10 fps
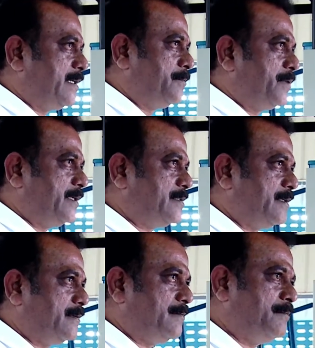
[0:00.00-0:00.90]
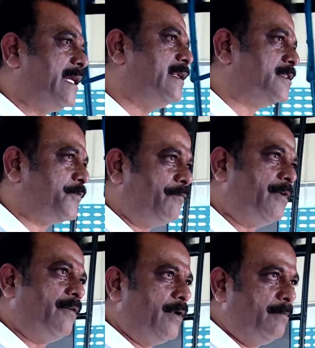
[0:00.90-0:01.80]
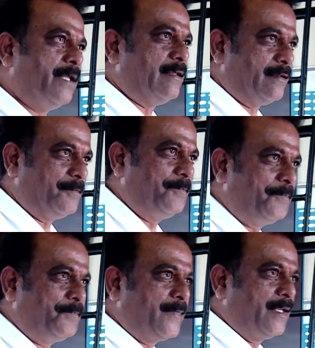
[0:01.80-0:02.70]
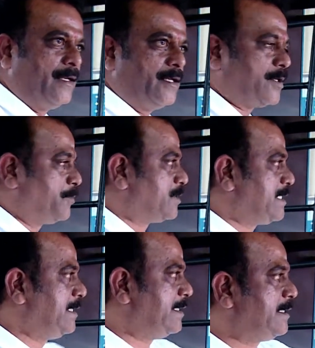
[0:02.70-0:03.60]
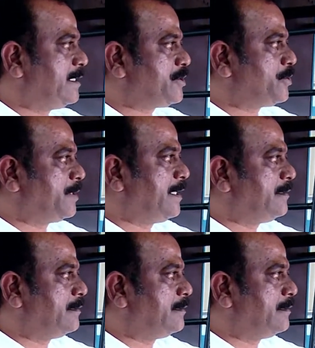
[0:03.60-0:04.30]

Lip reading: temperature minus 50 will be there. Suppose here it is showing